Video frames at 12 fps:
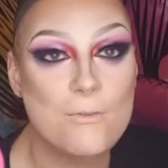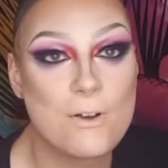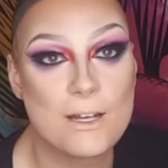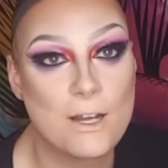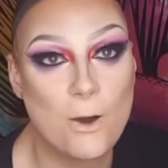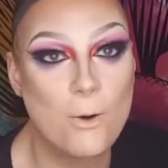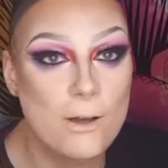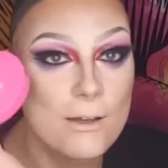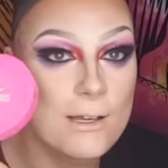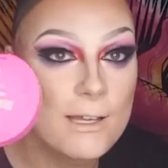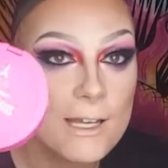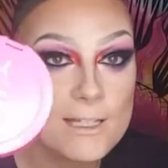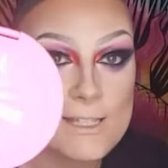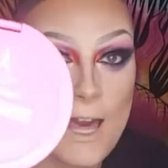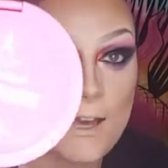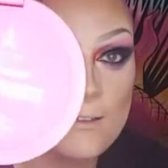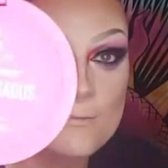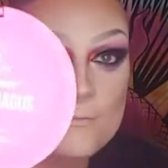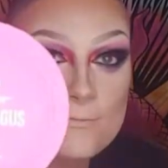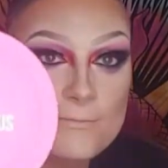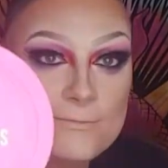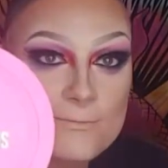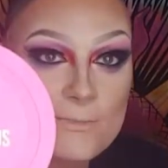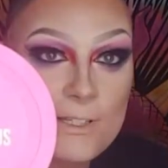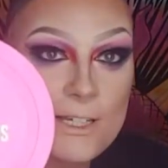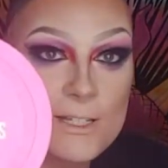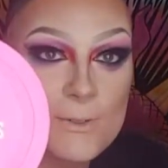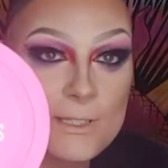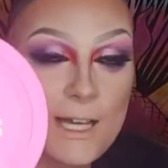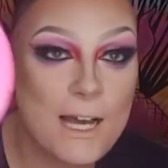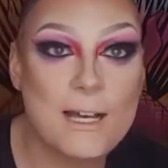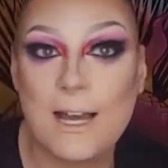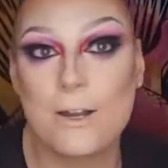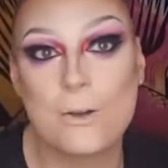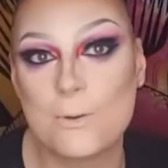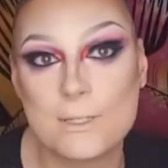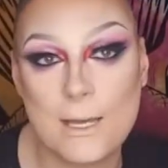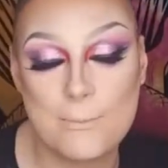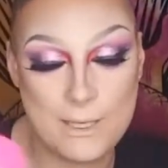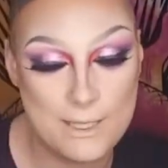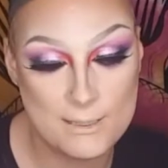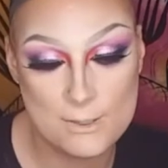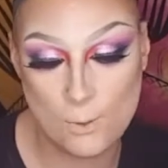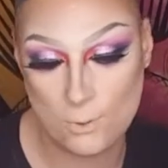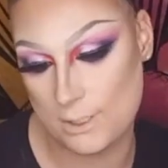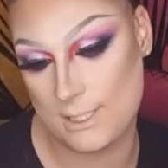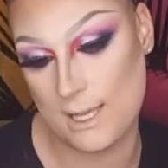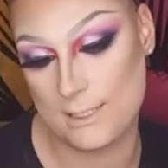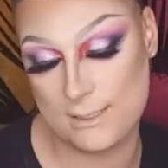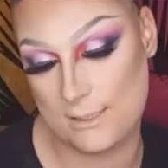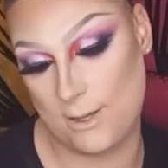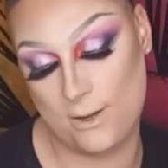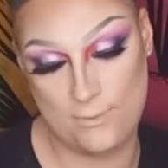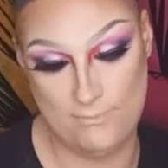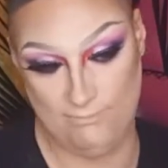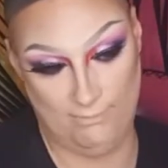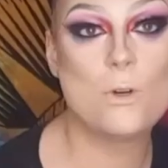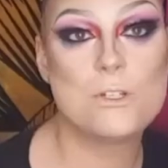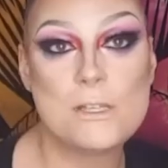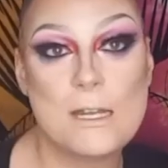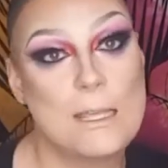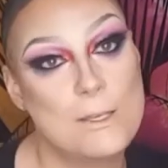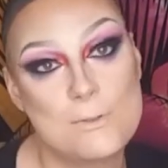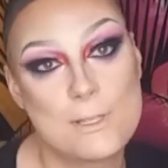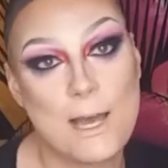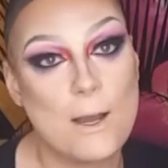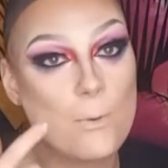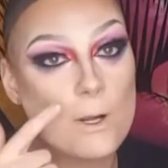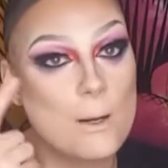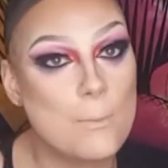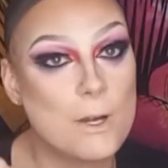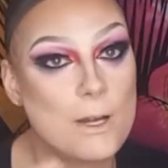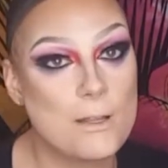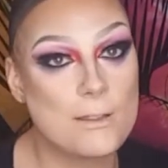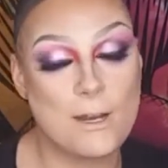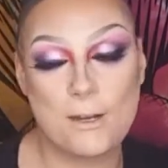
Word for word: I don't fucking know. It's that. You guys read that? I don't know what that means or says, so we're just gonna use that. We're gonna put it on